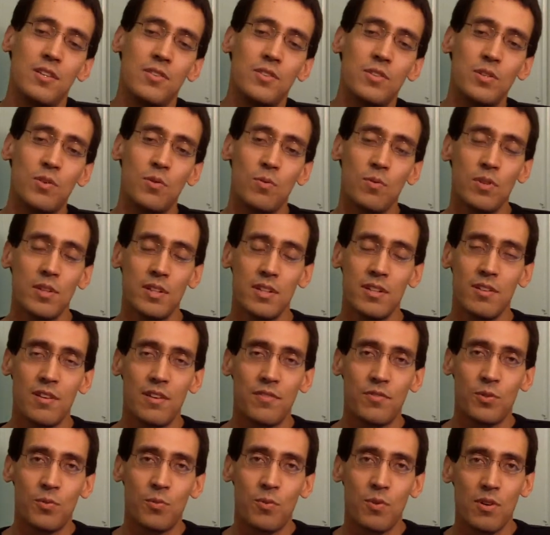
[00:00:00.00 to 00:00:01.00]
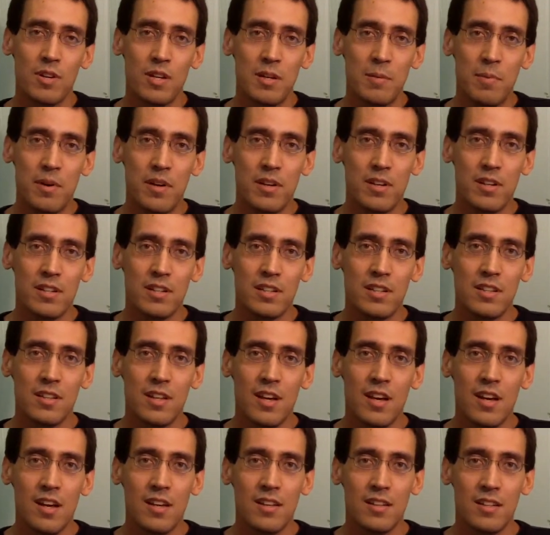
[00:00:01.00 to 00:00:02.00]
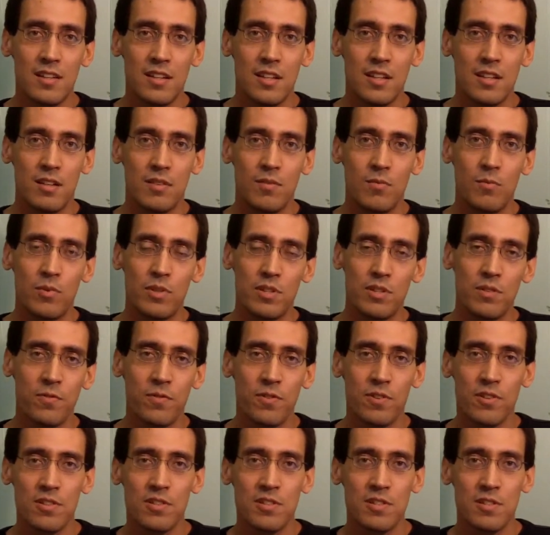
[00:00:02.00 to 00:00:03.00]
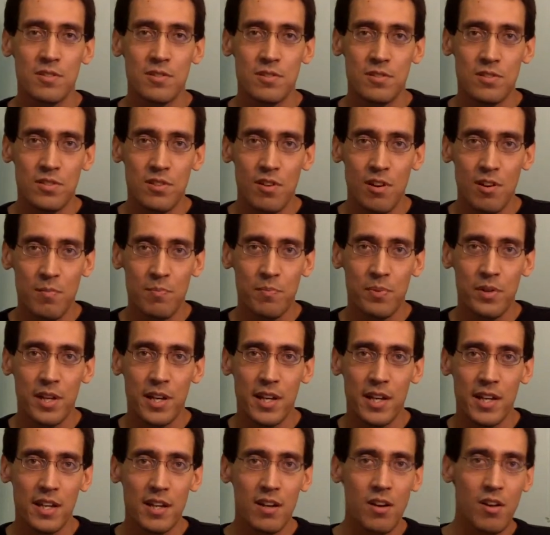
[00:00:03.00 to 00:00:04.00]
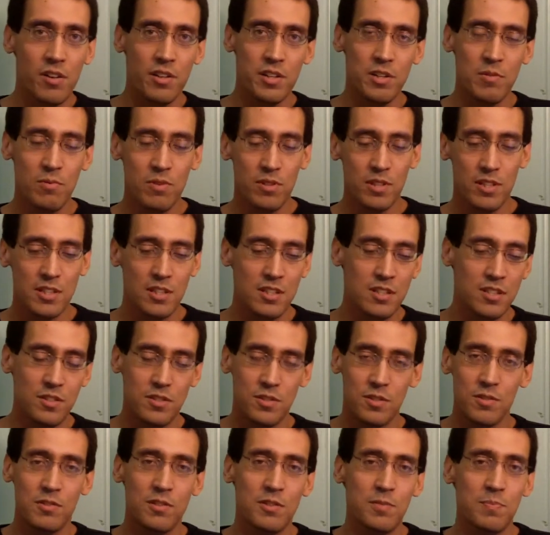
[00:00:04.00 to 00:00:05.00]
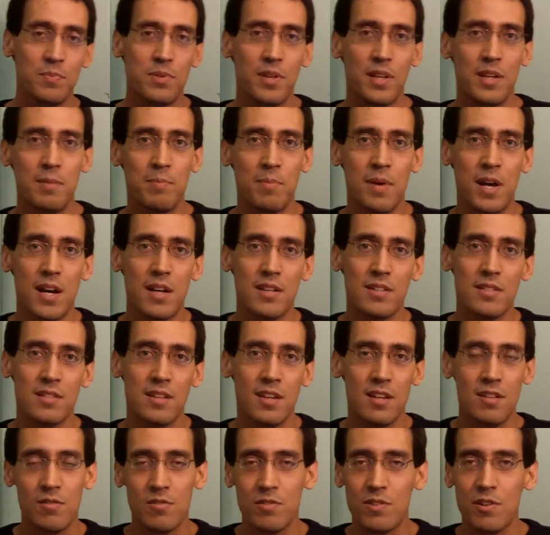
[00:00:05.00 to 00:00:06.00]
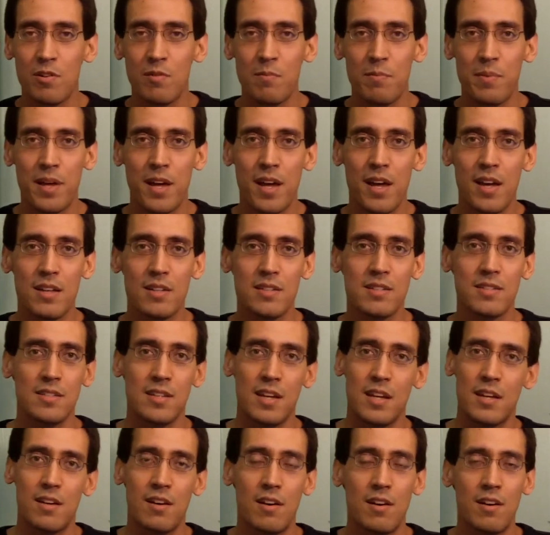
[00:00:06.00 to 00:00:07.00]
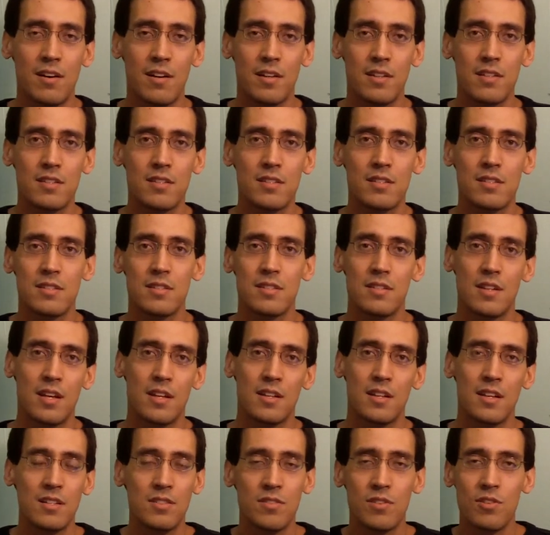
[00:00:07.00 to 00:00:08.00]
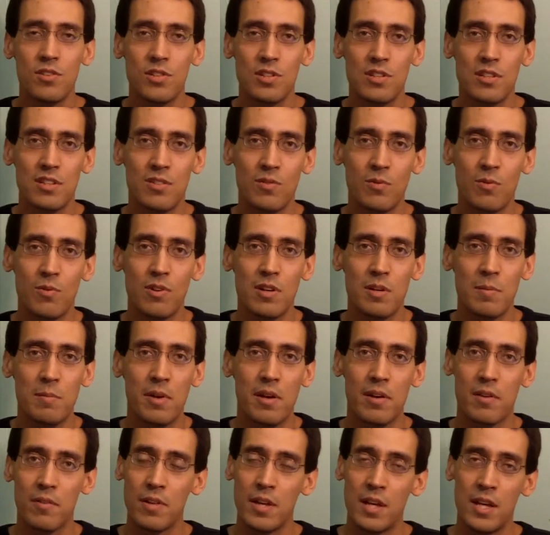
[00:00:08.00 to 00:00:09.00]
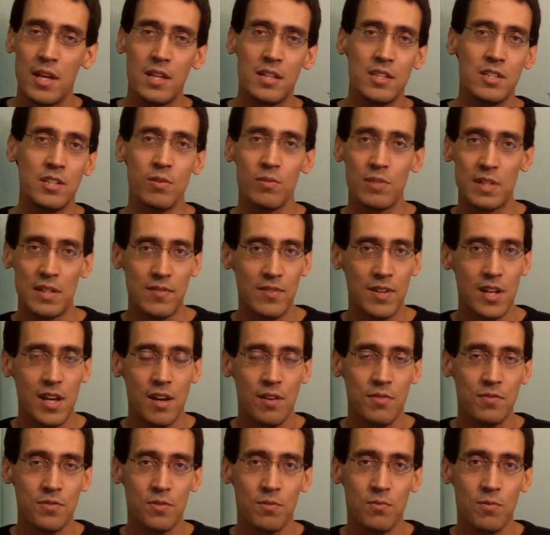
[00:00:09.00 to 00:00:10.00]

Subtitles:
you really don't have to worry about any of that. When you first start playing, all you really need to do is play pass line or don't pass and odds, and that's all you need to worry about. You don't even have to